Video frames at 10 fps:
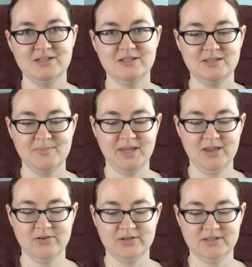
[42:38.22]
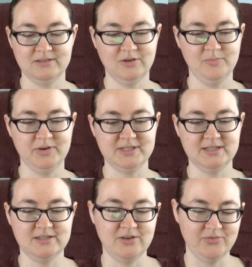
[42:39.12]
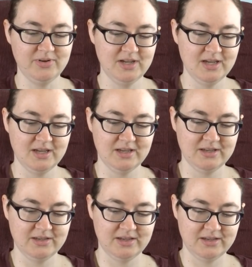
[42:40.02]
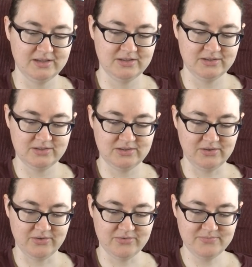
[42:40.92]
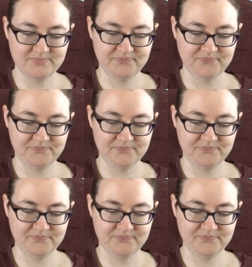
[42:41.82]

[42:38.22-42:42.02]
She's making her presence known. So,